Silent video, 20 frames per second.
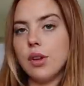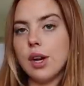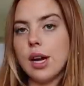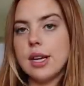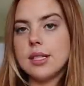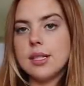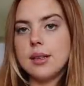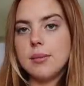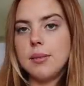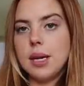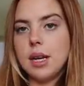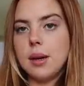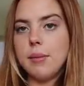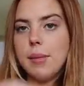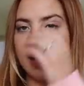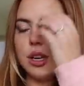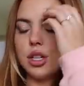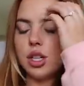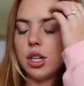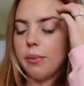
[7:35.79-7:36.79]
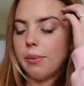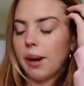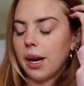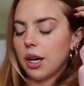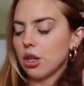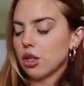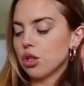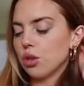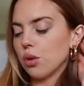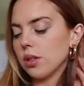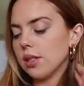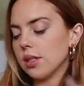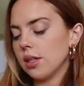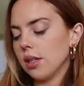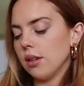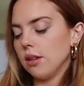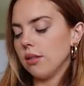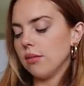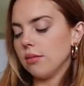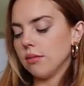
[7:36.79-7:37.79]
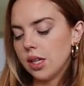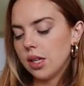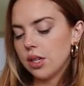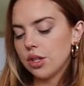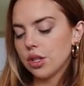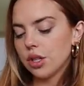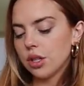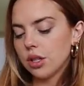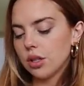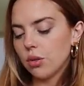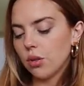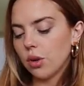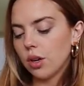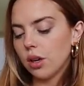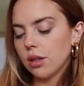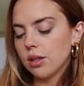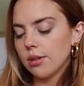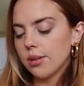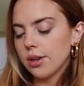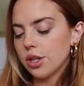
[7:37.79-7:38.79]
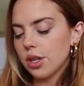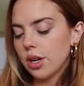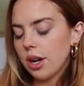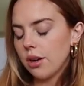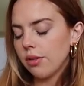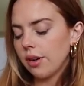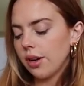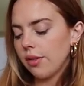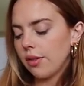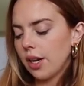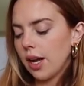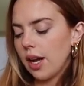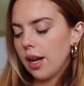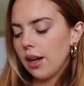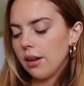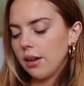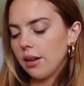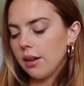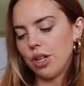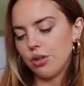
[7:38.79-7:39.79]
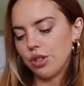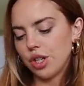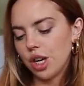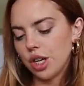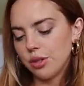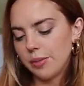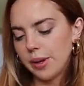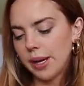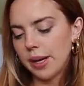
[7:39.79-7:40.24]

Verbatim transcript: If you guys see me in a matching biker shorts and t-shirt or sweatshirt outfit every day, don't judge